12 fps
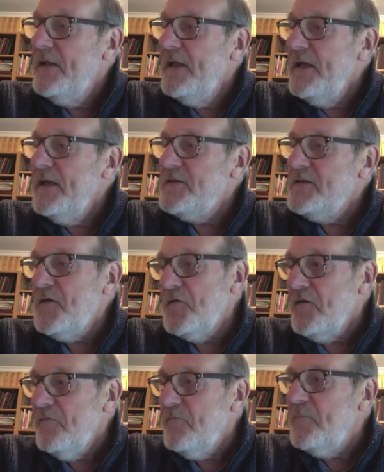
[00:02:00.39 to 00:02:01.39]
It sort
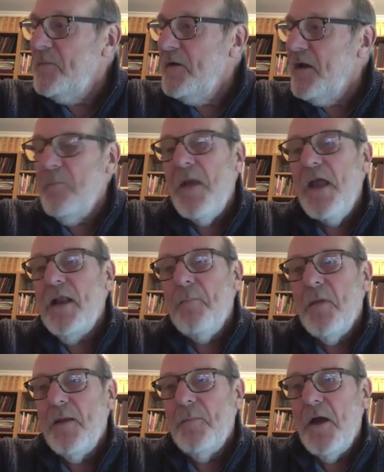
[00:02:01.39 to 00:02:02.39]
of, you know, made up
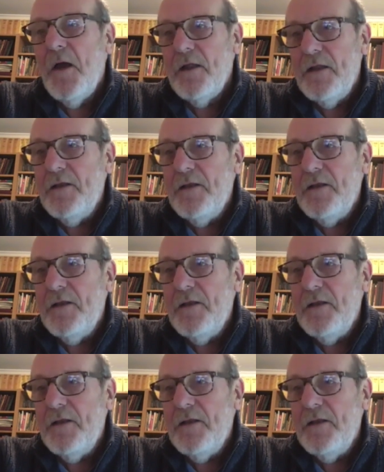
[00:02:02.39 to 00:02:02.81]
my mind